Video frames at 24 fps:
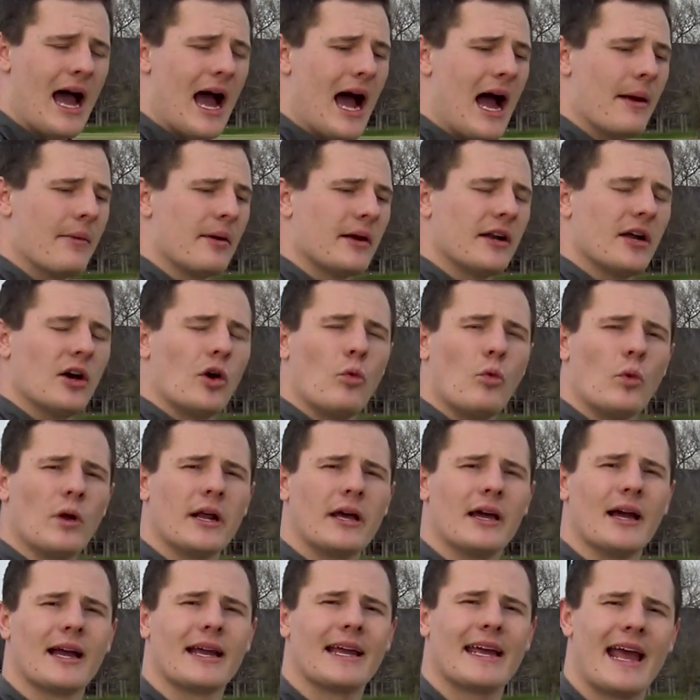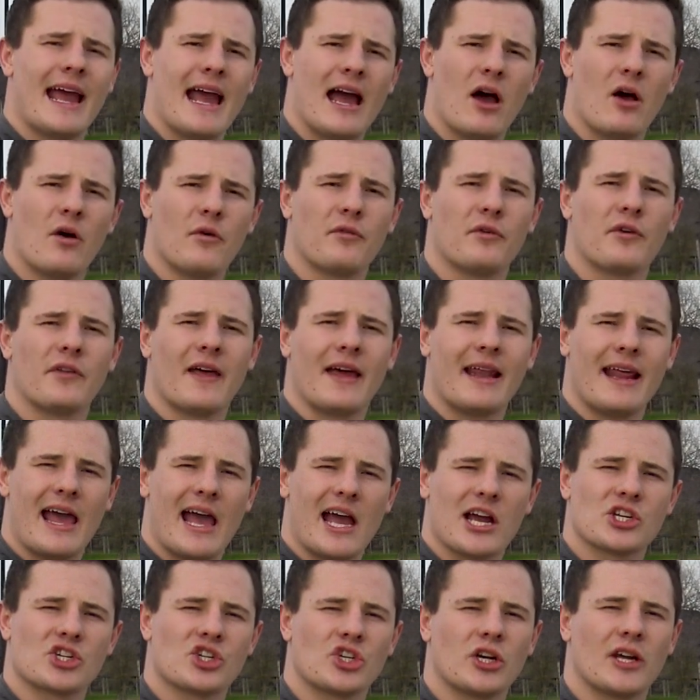I'm going to want to account for that
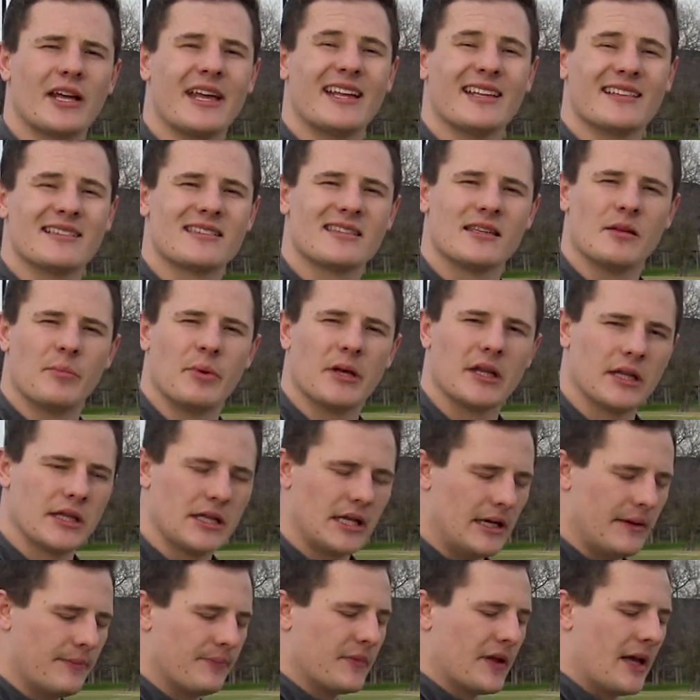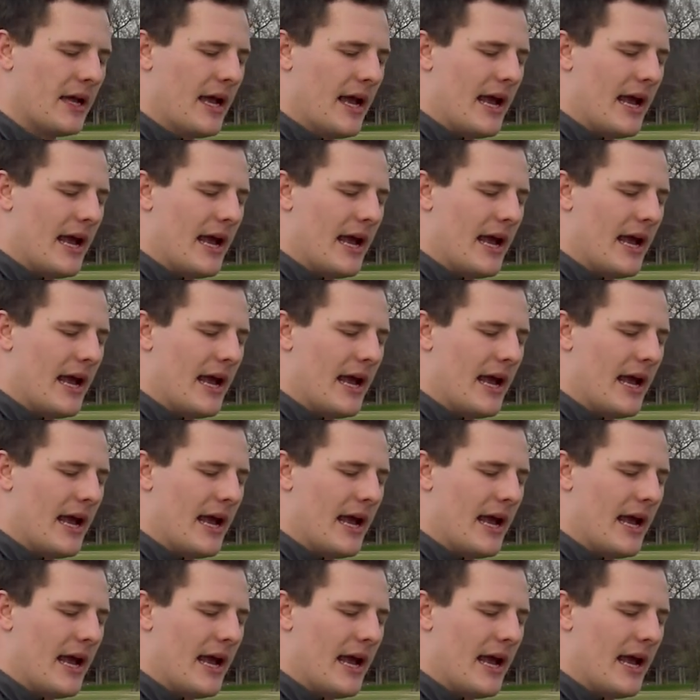extra instability,